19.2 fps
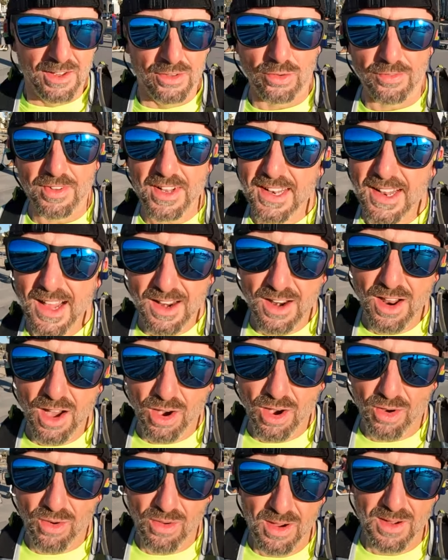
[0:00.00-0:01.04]
So if you did not
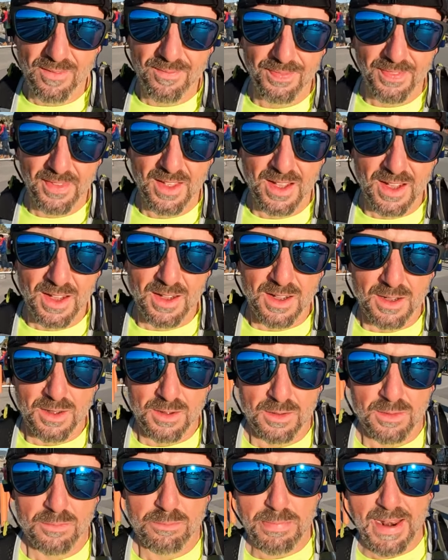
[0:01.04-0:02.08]
know,
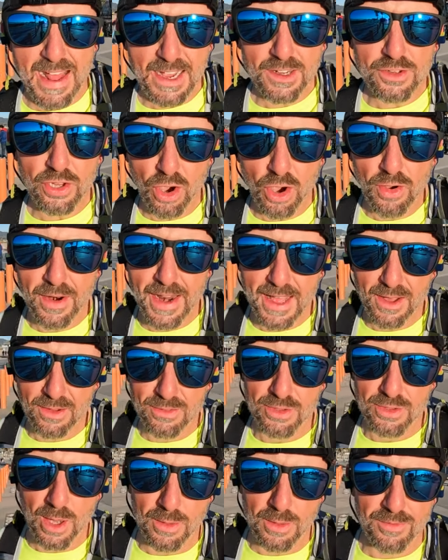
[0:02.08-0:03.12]
black
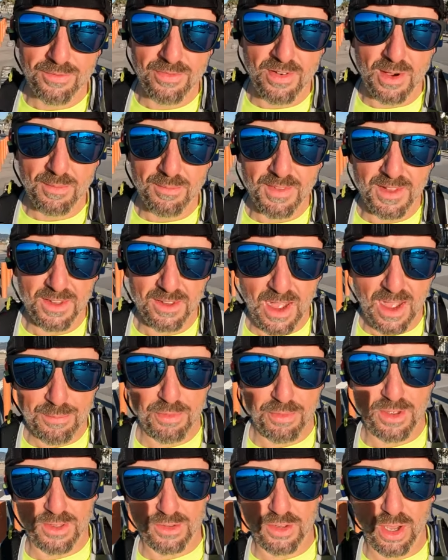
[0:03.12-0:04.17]
toenails come from the
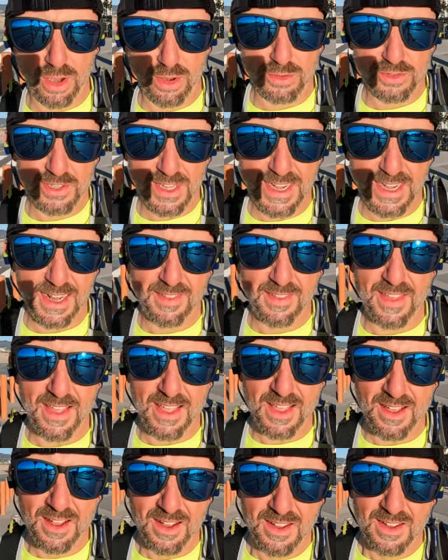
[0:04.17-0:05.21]
top of your toes hitting
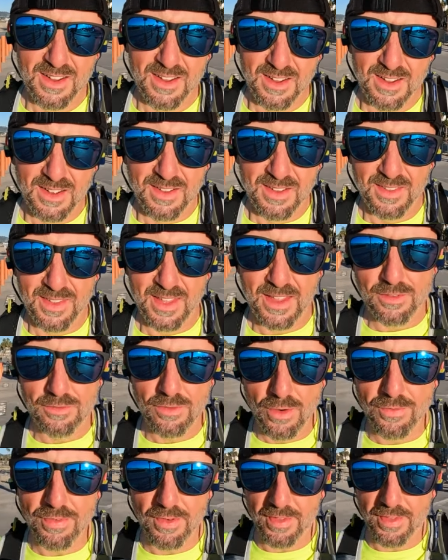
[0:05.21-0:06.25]
the
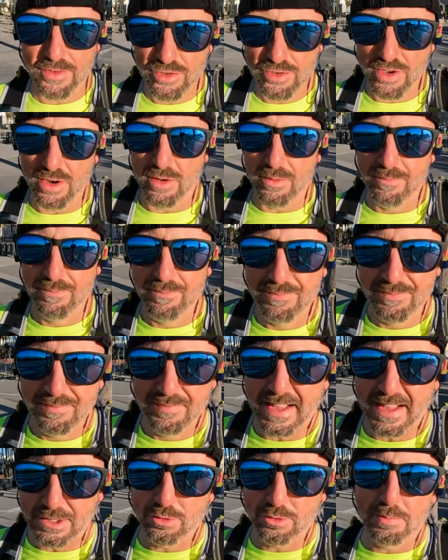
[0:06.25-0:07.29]
roof of the shoe.
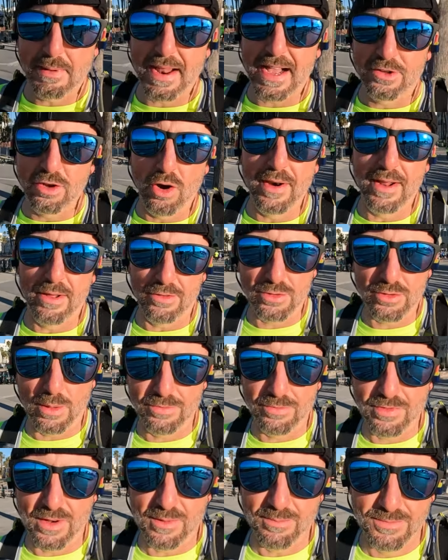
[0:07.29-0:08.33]
That's where black toenails
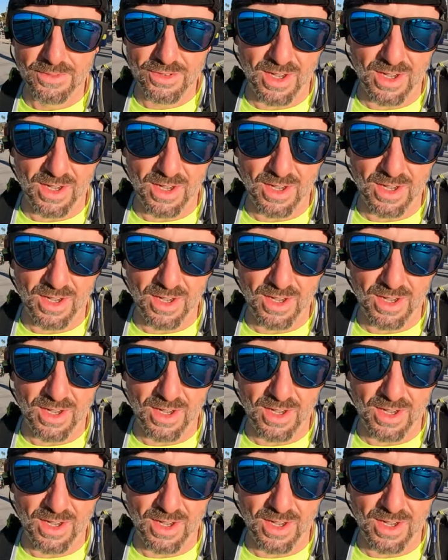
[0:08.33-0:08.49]
come from.